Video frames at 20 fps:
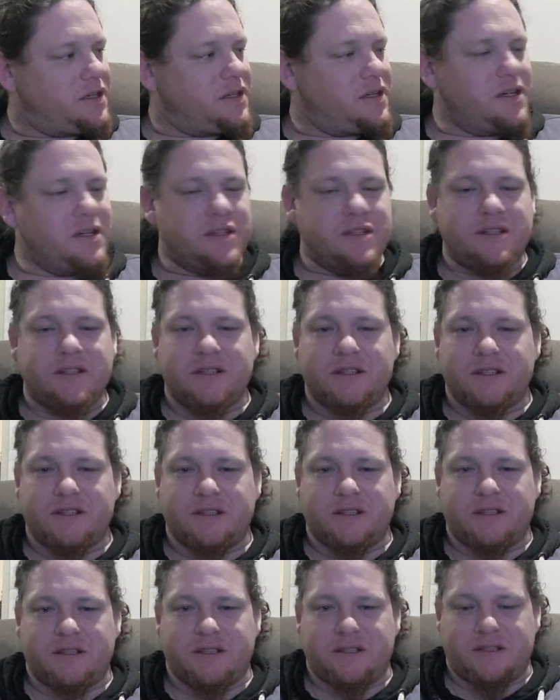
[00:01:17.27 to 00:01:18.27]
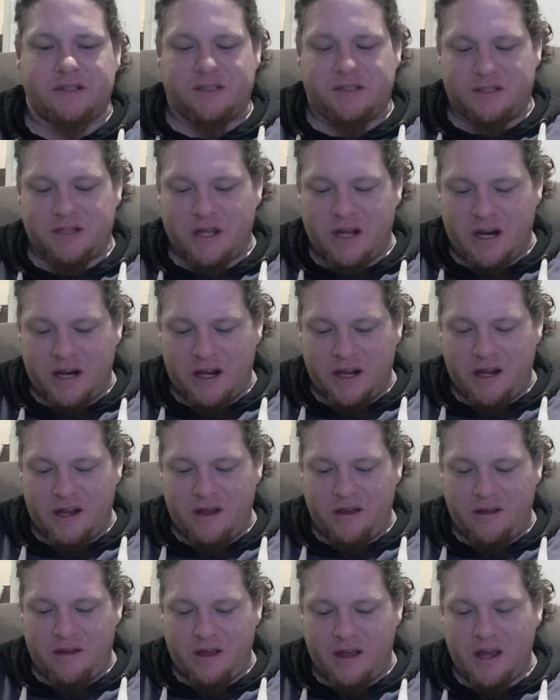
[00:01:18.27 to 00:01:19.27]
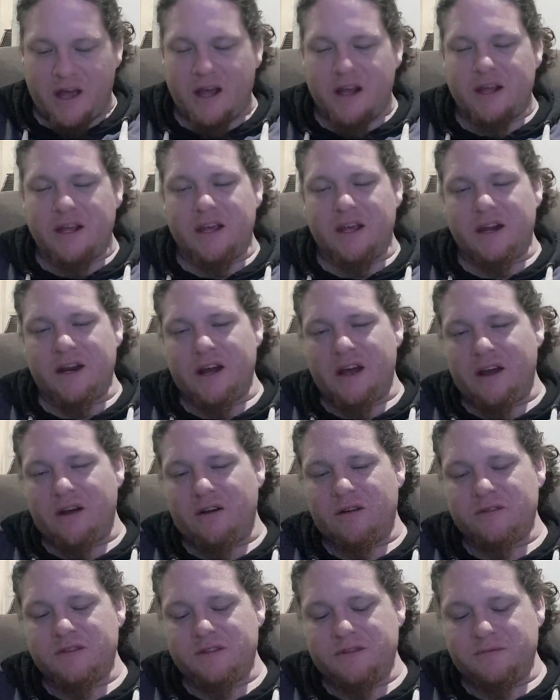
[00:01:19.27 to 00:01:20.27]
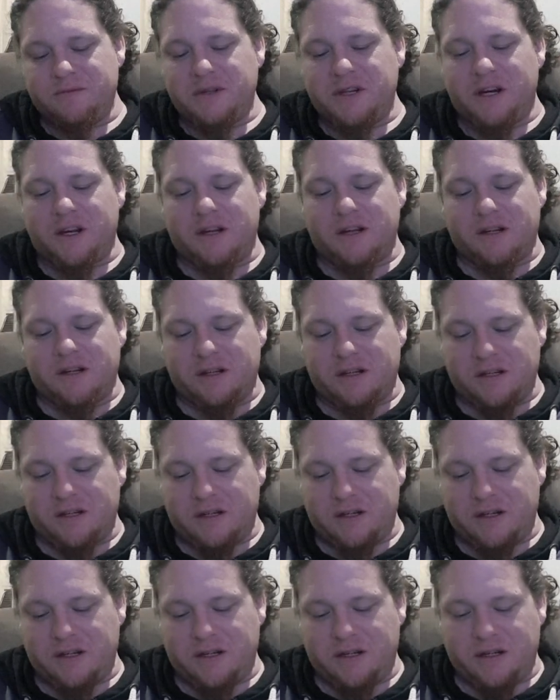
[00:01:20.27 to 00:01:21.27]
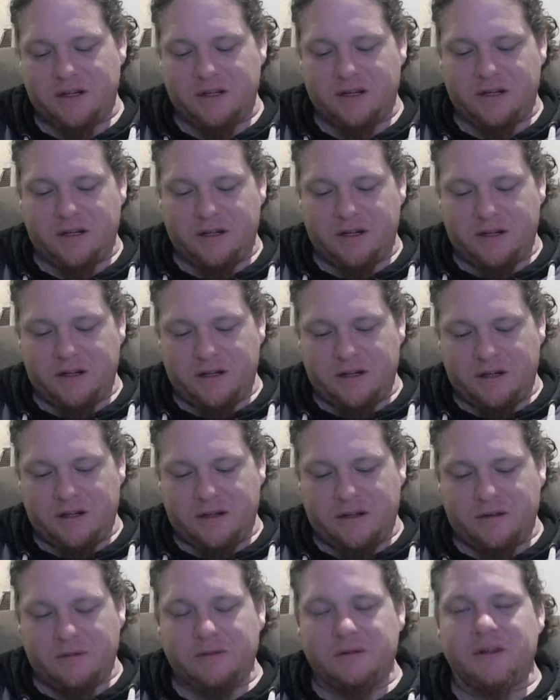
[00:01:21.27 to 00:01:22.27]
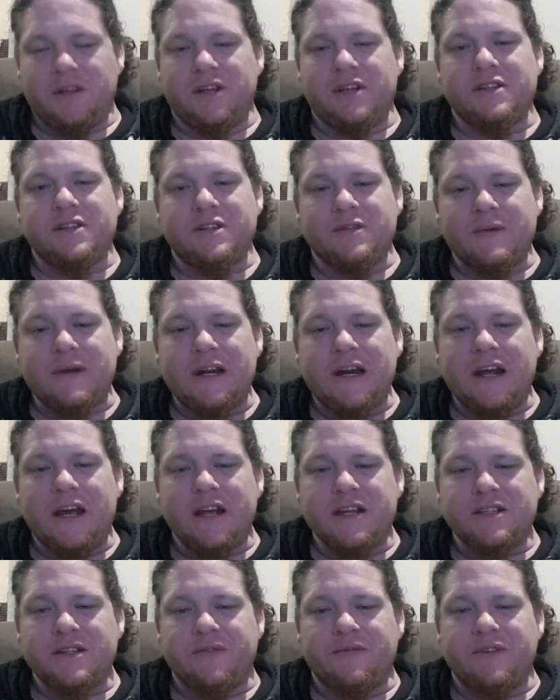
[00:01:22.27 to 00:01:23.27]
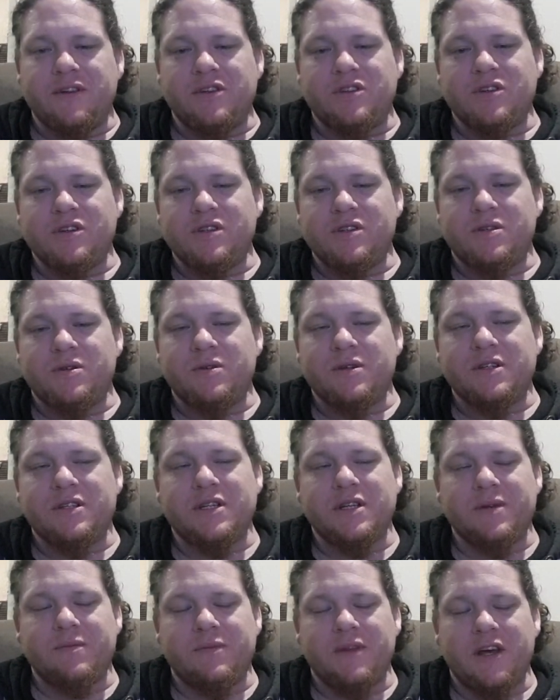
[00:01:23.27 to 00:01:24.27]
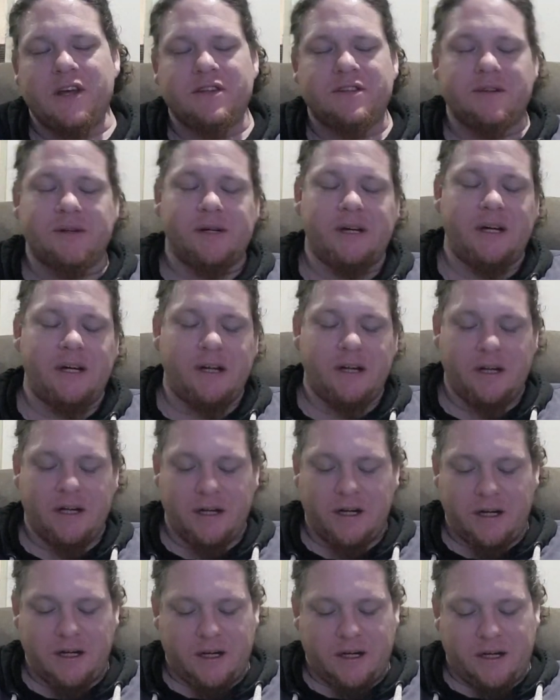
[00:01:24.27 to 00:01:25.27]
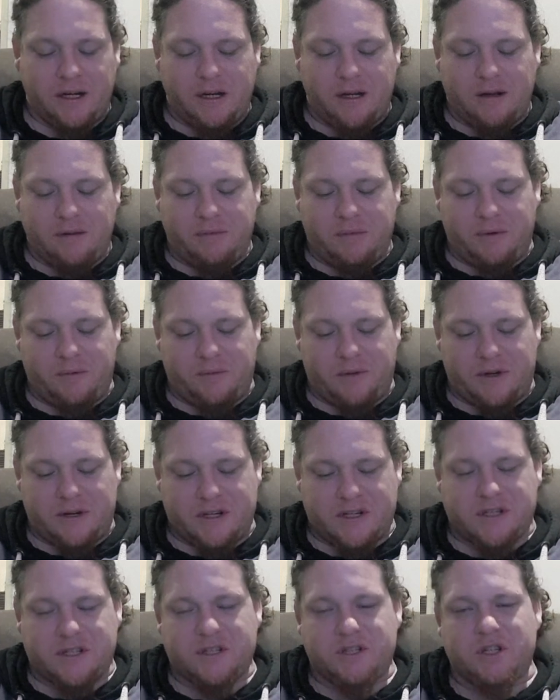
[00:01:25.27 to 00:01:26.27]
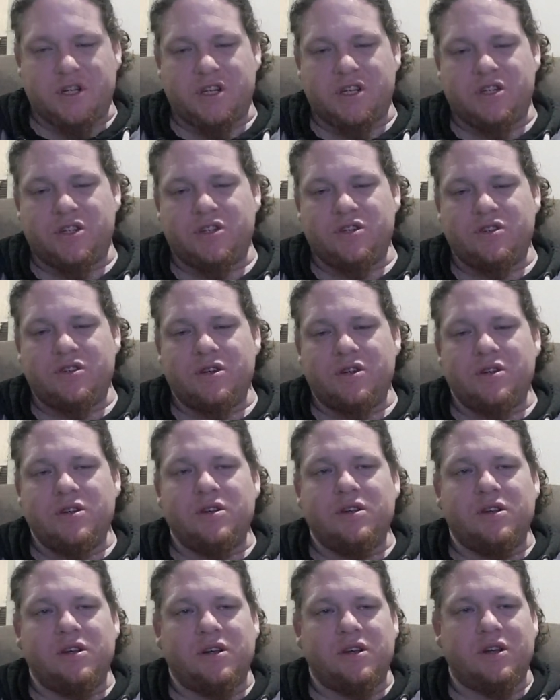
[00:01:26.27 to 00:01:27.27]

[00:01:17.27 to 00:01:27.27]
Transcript: is telling you, hey, you know, I'll do better, well then, sweet as, if you choose to accept that, do it. But what I suggest you do